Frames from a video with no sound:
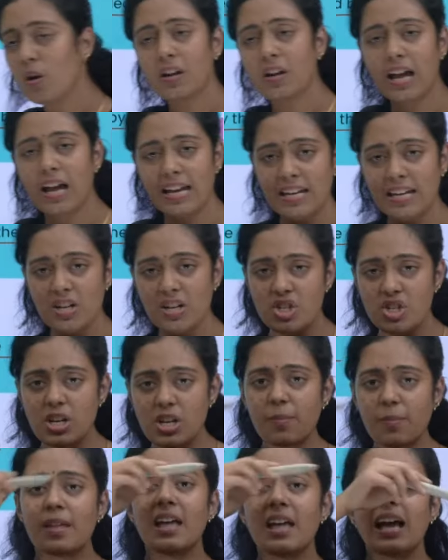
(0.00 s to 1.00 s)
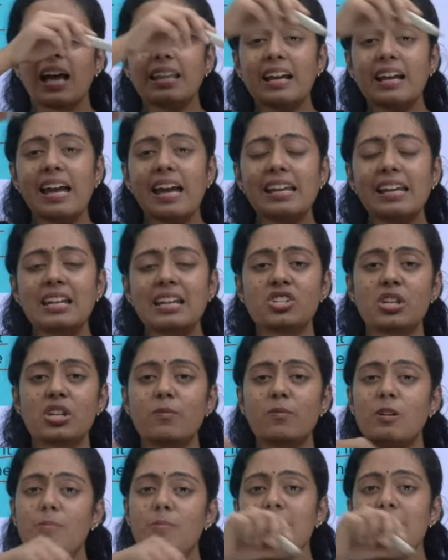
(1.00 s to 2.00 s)
gynoecium and the gynoecium
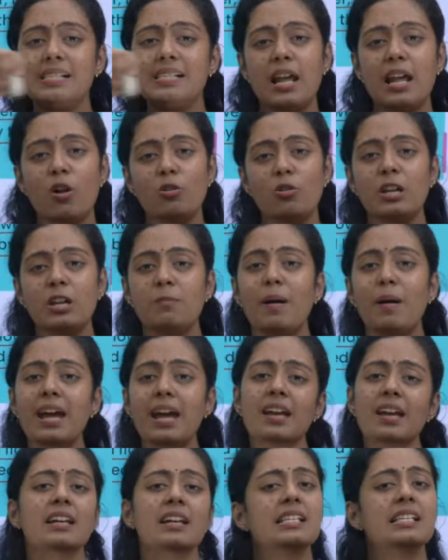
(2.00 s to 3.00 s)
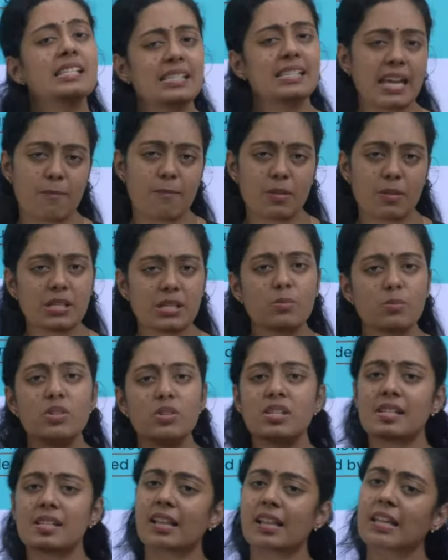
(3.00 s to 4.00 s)
will be surrounded by stamens, which
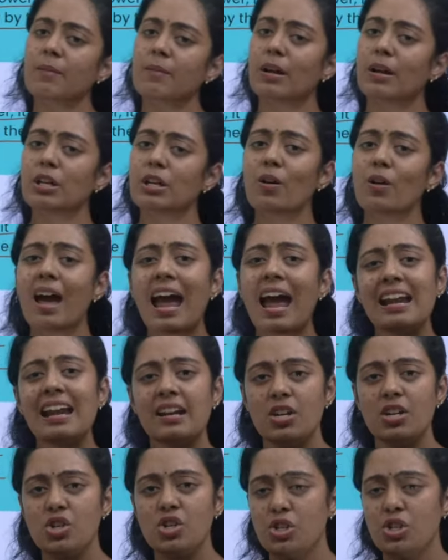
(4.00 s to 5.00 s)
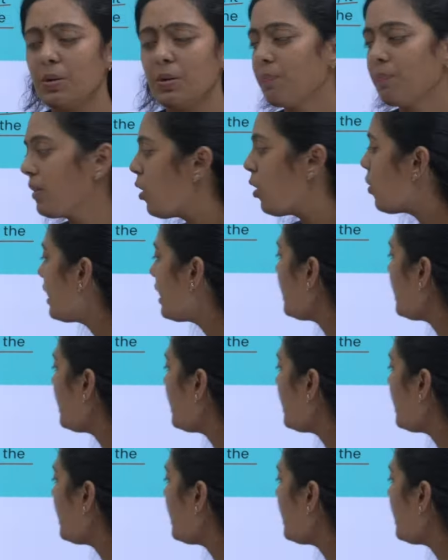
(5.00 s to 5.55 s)
is nothing but your androecium. Okay,